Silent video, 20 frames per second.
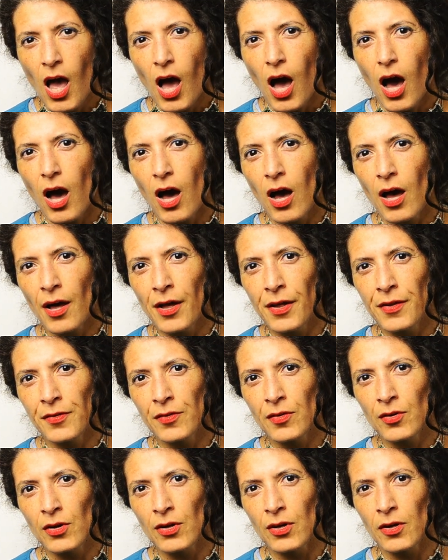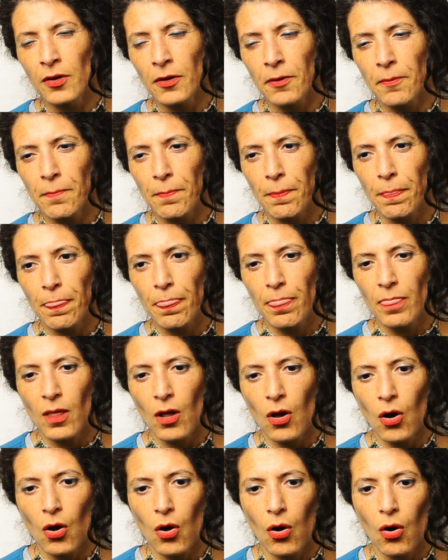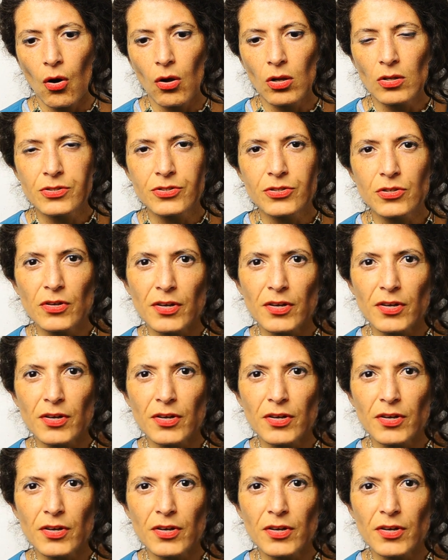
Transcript: And also,